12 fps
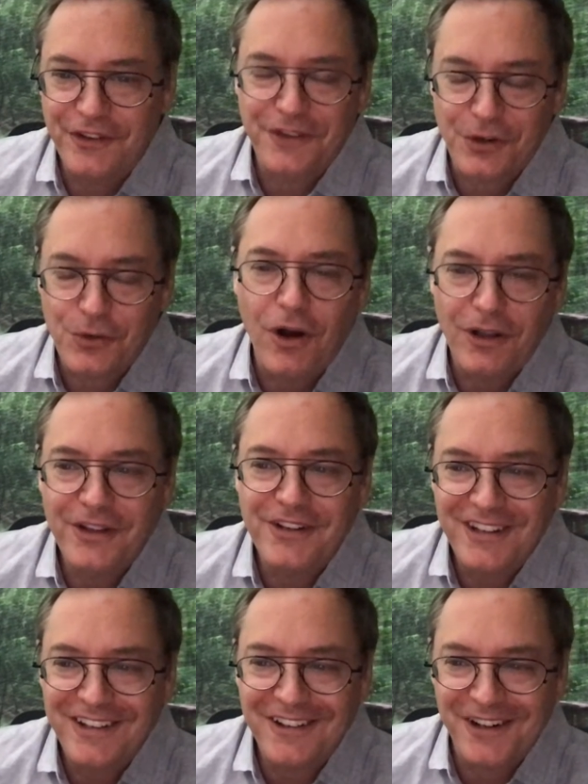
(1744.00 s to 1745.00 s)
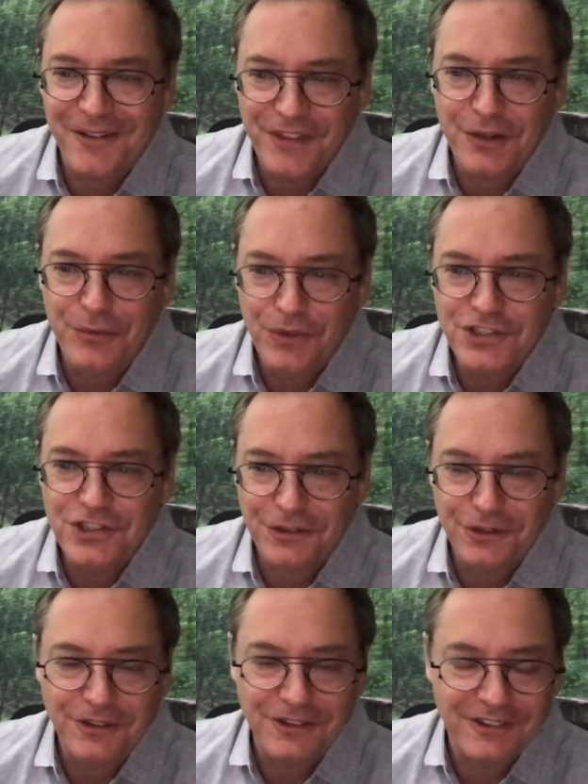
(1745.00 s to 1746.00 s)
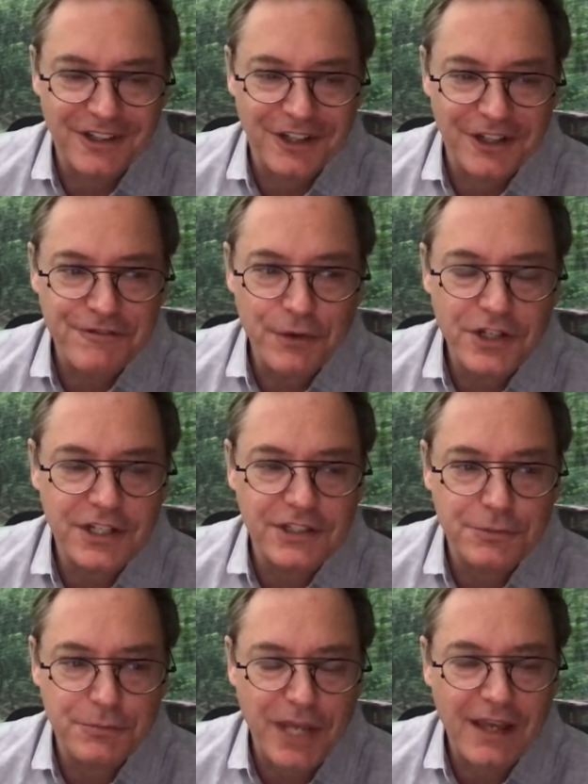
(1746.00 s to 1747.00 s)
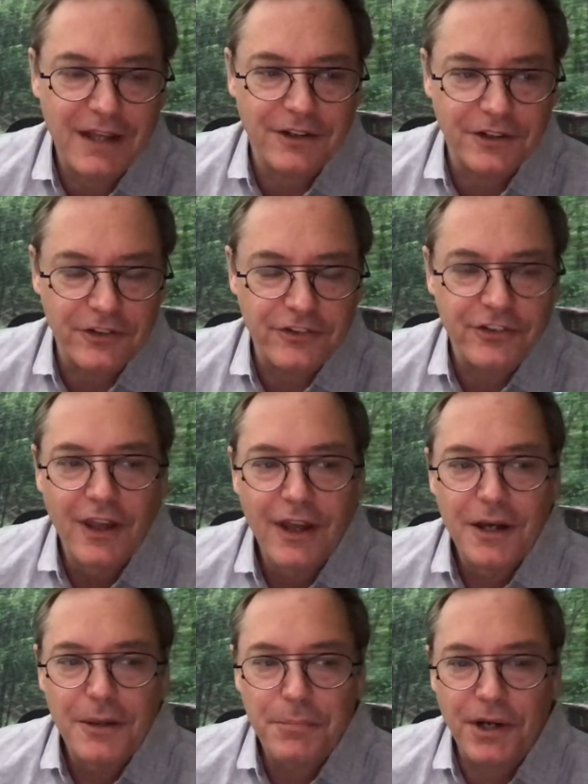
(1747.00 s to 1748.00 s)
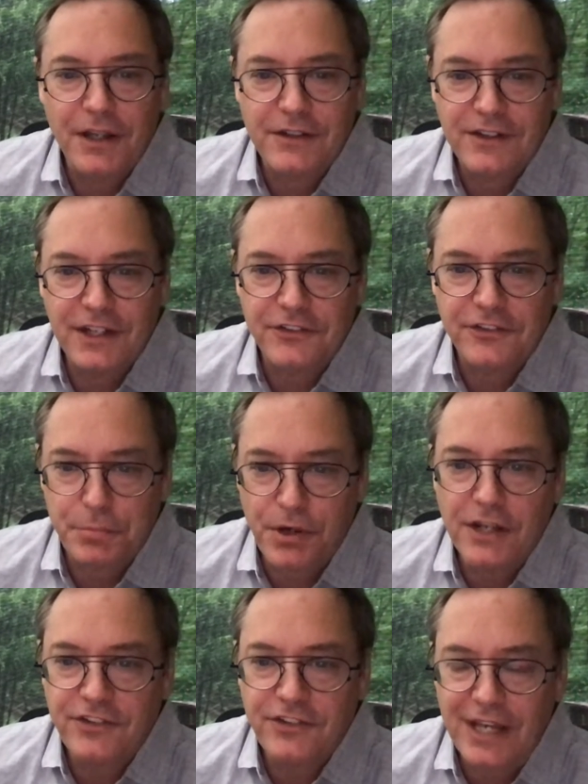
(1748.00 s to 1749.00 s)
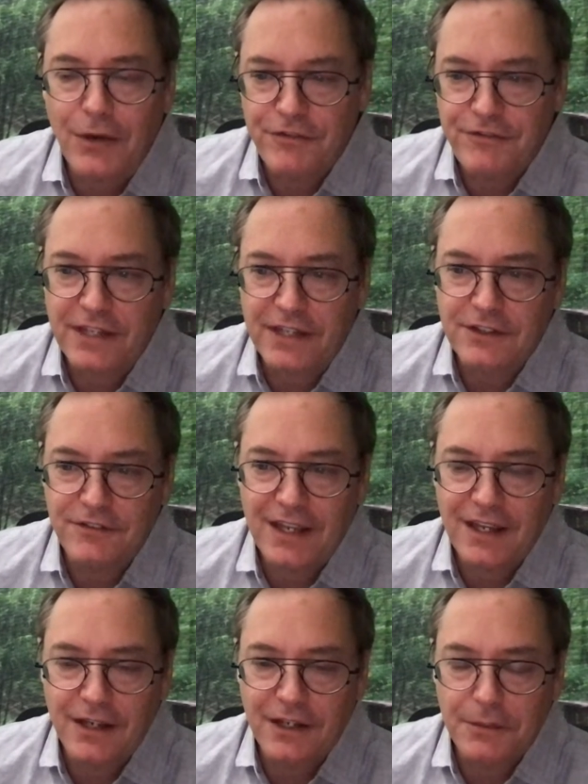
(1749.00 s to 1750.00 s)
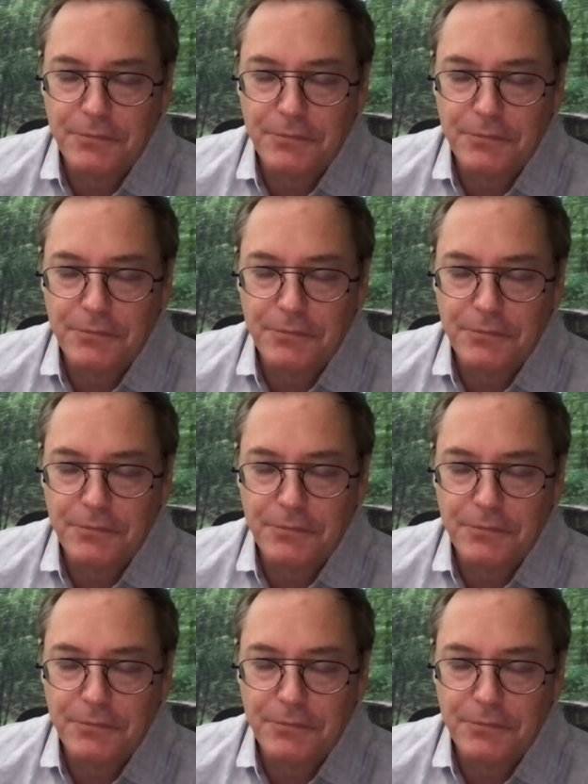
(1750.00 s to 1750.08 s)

the, the quality of the original uh, footage matters, but it's surprising how effective AI